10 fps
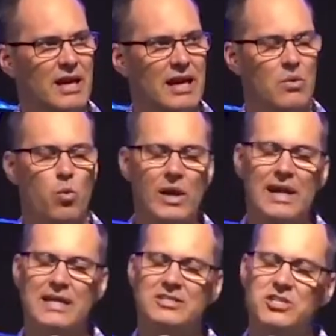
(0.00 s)
One lady
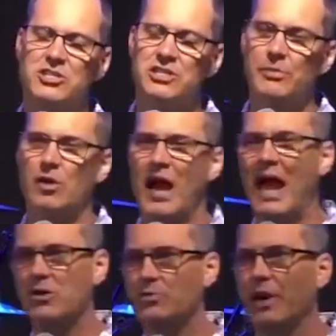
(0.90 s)
said she sent me her
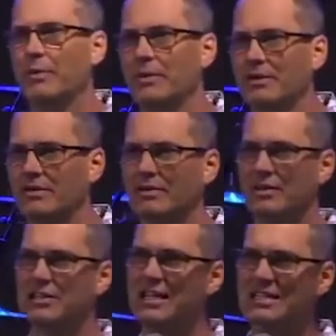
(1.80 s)
house payment.
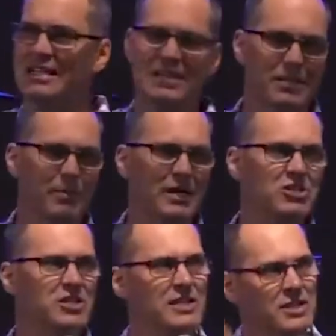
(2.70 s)
She didn't send it to me. She
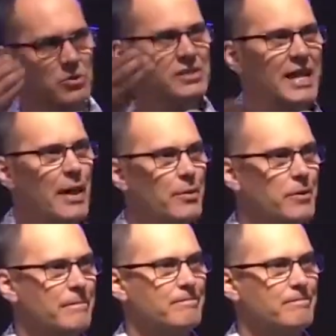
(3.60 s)
sent it to a scammer.